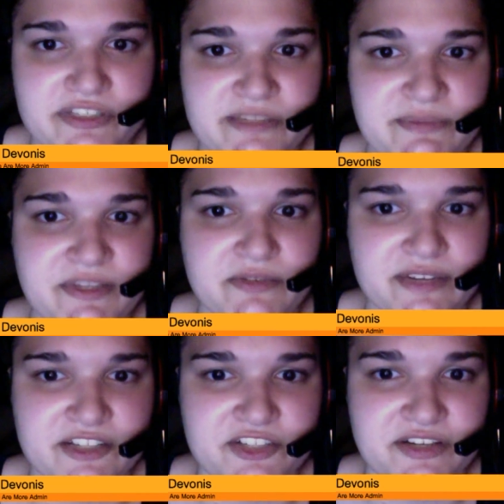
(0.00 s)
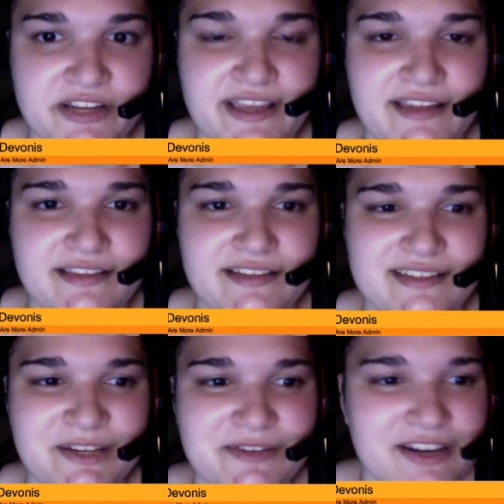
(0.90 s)
to be a Ranger than
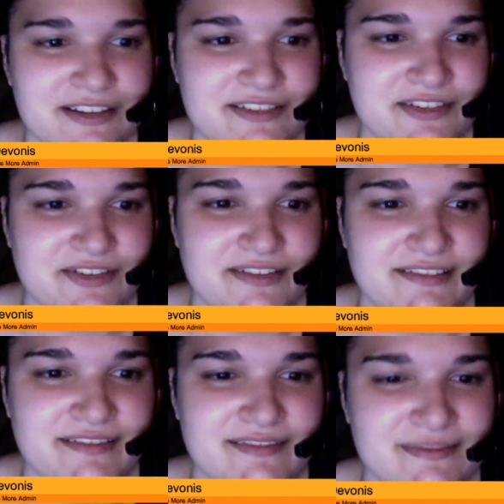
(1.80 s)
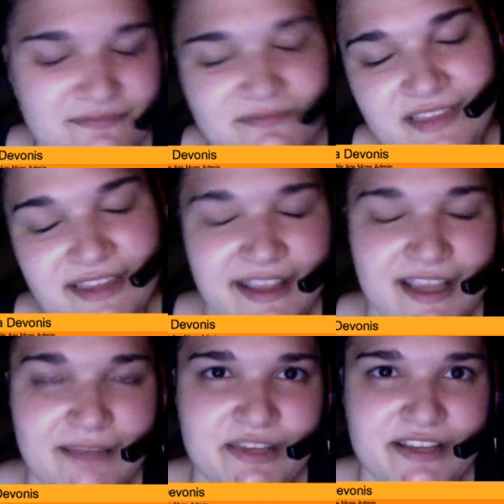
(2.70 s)
to be a rock star.
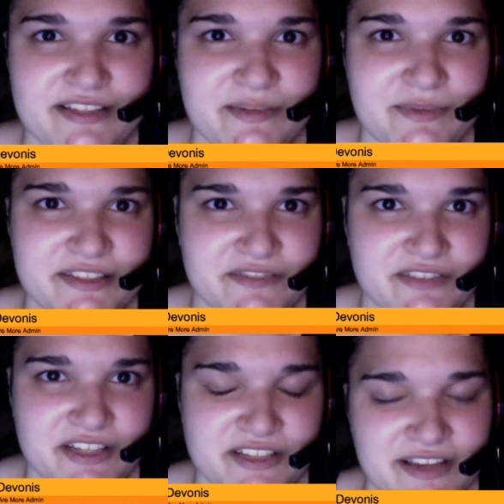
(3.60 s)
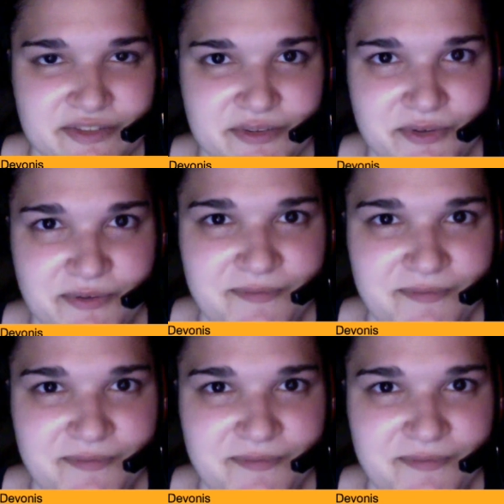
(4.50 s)
And because he wants to finish high school.